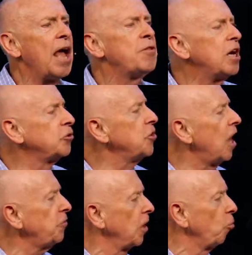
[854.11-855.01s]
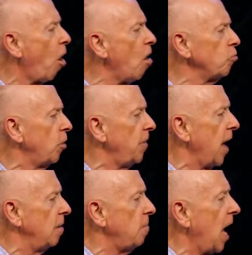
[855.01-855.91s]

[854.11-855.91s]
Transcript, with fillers: And there's nothing wrong with that.